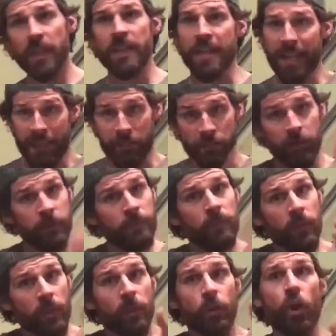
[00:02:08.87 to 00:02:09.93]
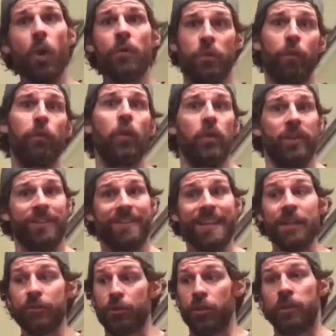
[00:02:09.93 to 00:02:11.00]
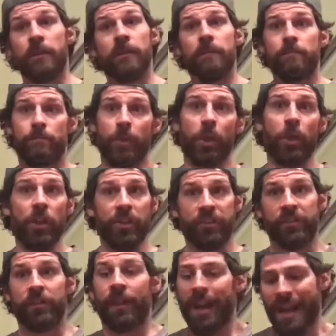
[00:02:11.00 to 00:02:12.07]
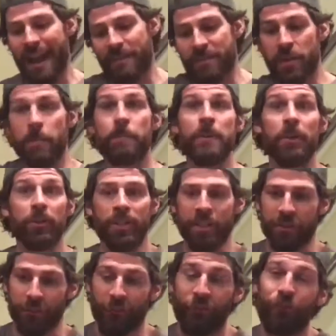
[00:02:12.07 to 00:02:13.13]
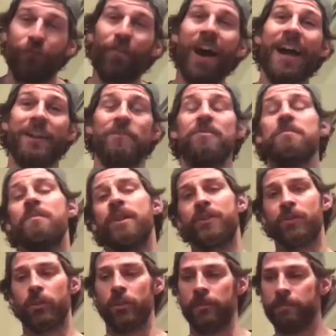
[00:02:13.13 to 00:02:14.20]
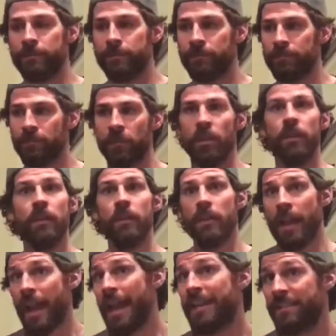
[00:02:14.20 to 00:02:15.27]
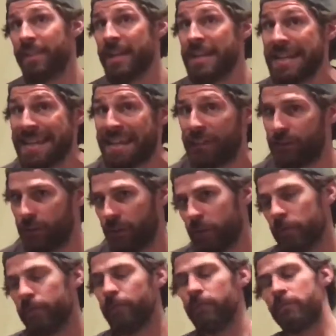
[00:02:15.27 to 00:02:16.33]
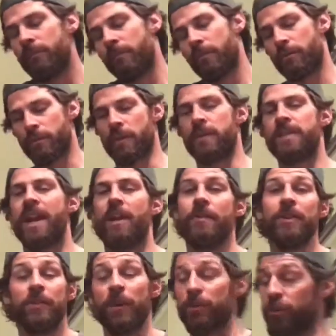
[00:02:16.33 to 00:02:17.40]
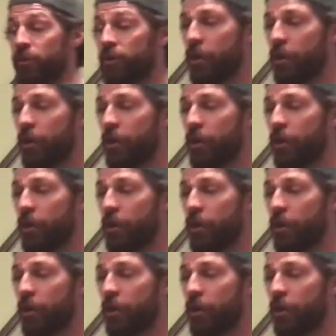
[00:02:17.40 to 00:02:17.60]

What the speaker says: And I can go into full extension because I have that ability to fire the muscle as I need to through the entire range of motion.